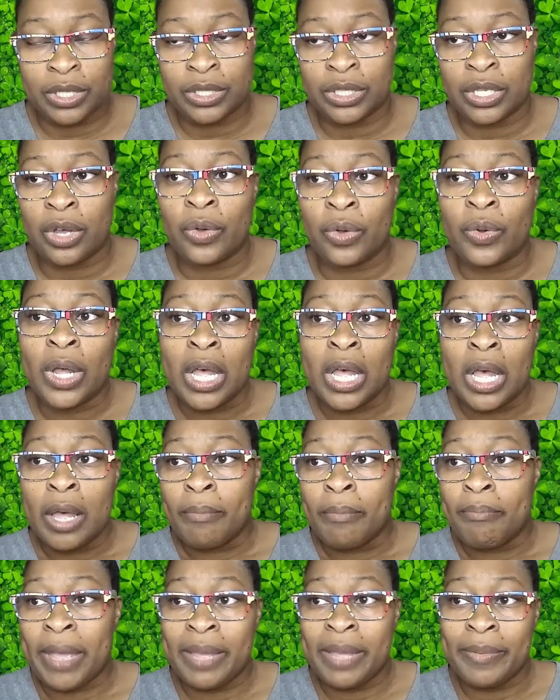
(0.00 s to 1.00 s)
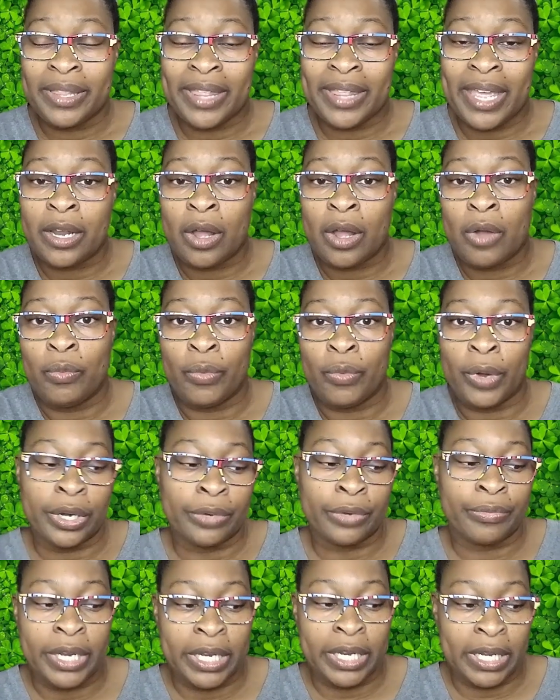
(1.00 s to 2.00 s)
So maybe they don't want
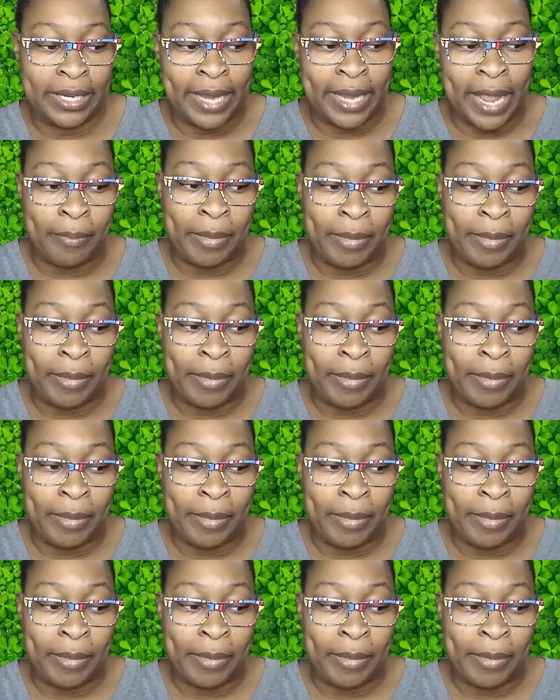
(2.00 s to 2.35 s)
to read it now.